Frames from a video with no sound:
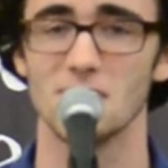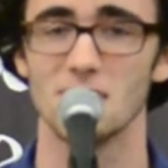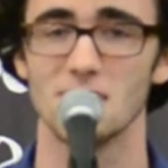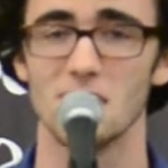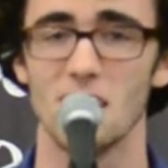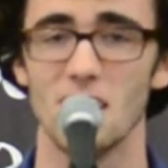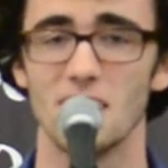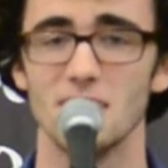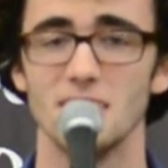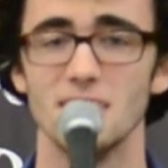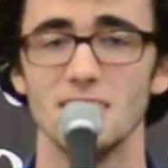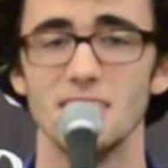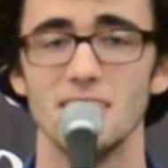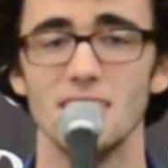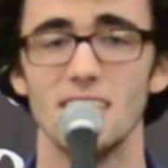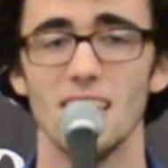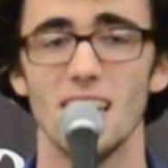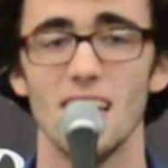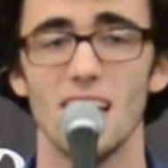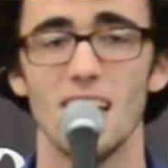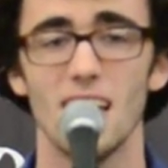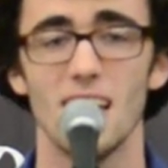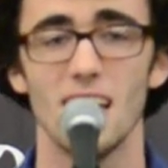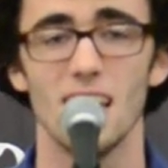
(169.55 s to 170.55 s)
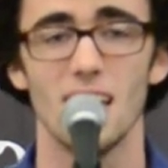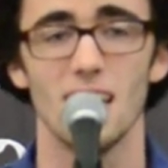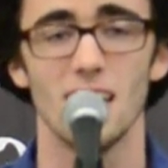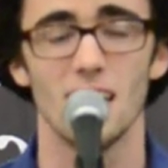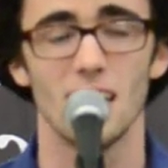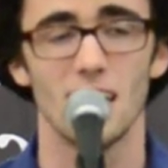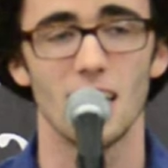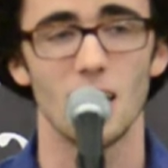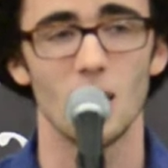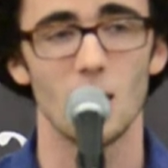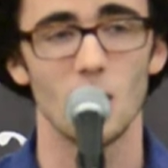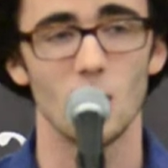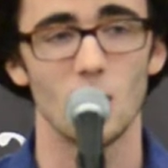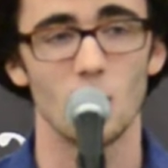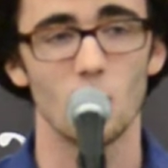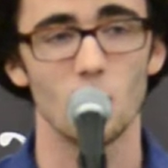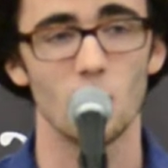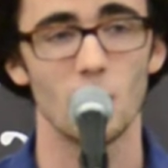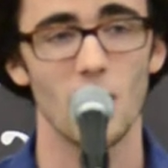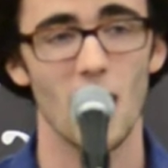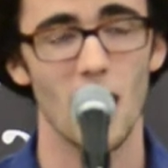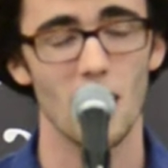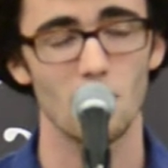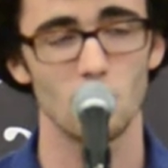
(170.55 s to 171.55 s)
sun
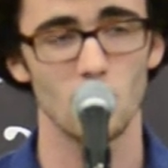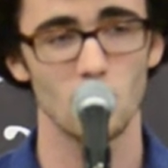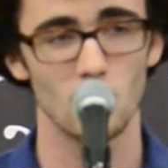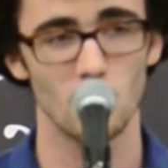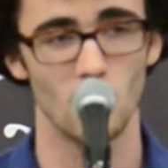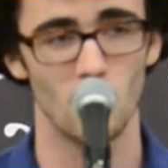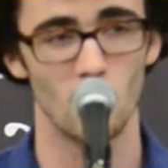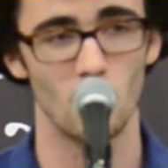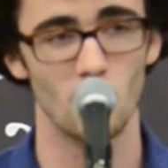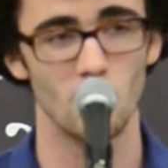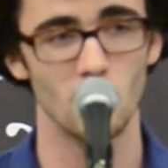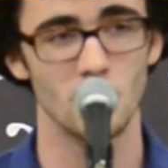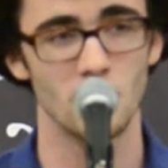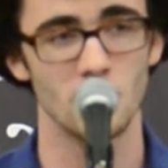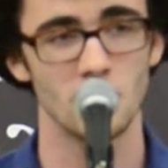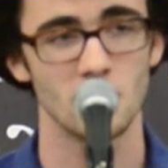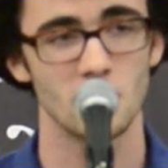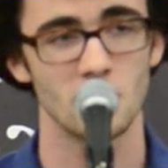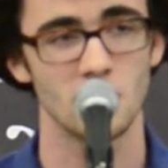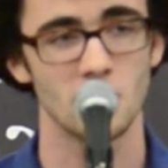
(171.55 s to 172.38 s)
when I'm alone.